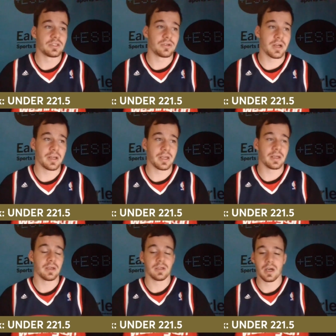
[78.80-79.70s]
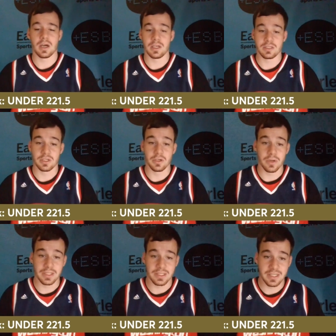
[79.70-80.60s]
trending is
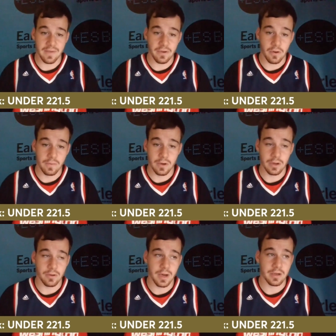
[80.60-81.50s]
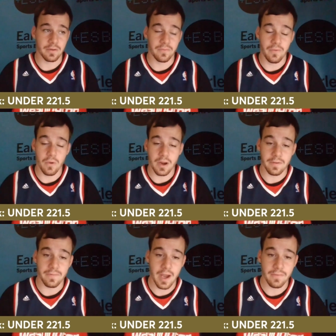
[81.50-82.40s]
2-7 over under record,
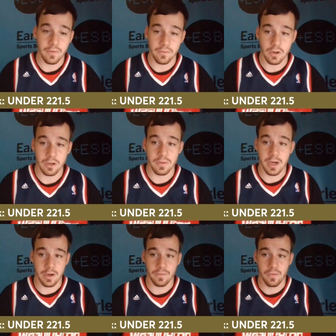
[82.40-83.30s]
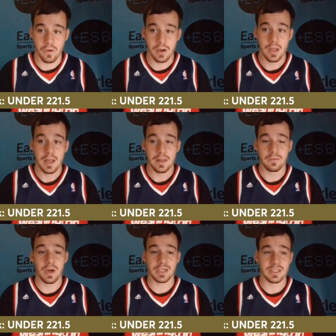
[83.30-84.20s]
4-5 over under record for the
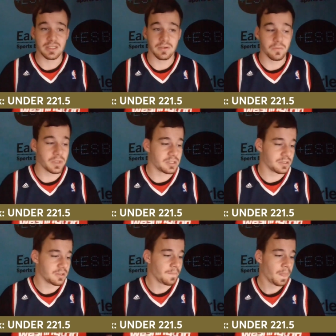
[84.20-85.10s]
Washington Wizards.